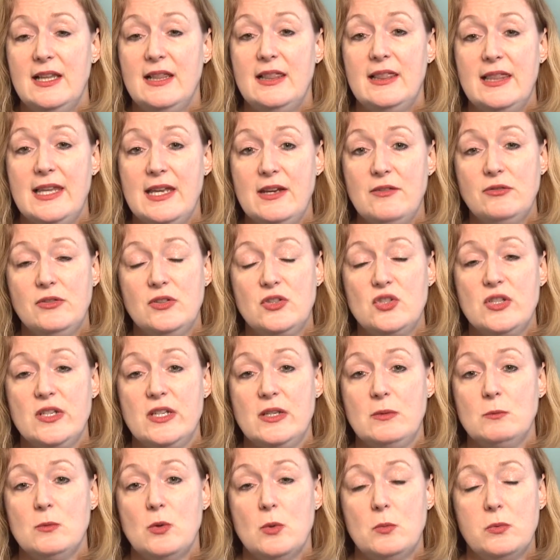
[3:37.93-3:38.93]

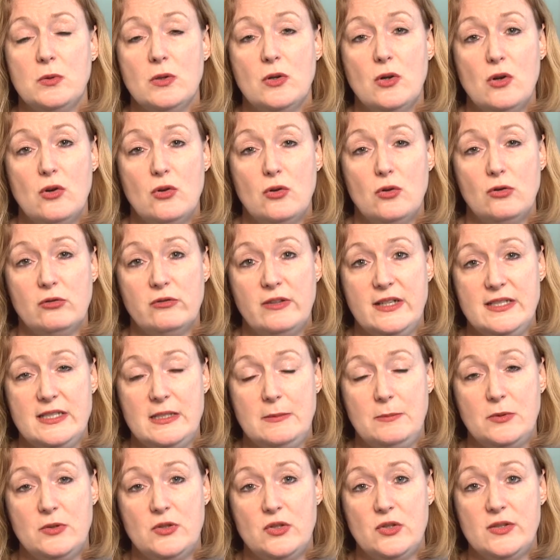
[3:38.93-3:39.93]
leveraging what we're already
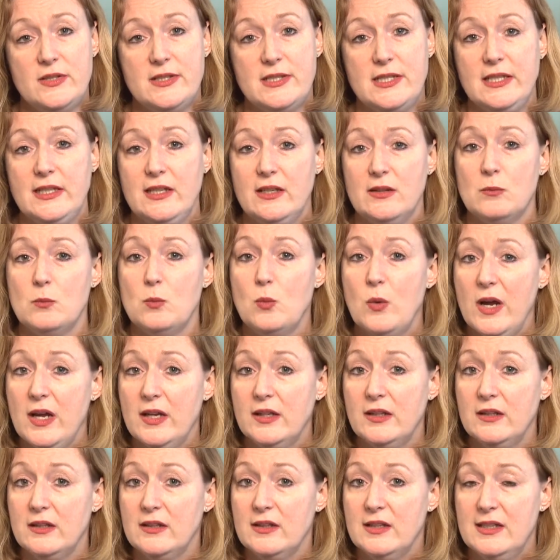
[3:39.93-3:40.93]
producing in
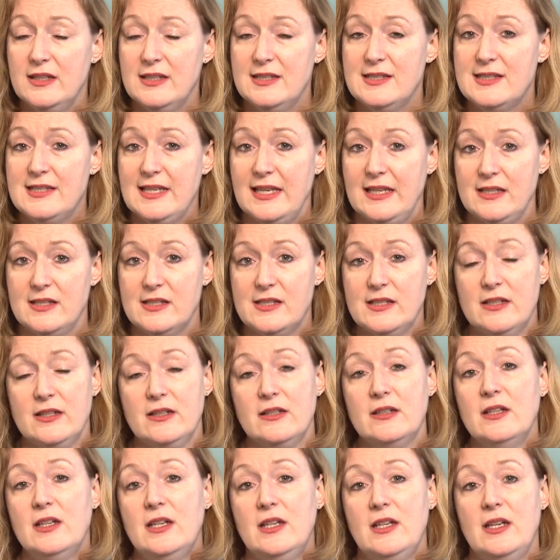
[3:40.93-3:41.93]
one centre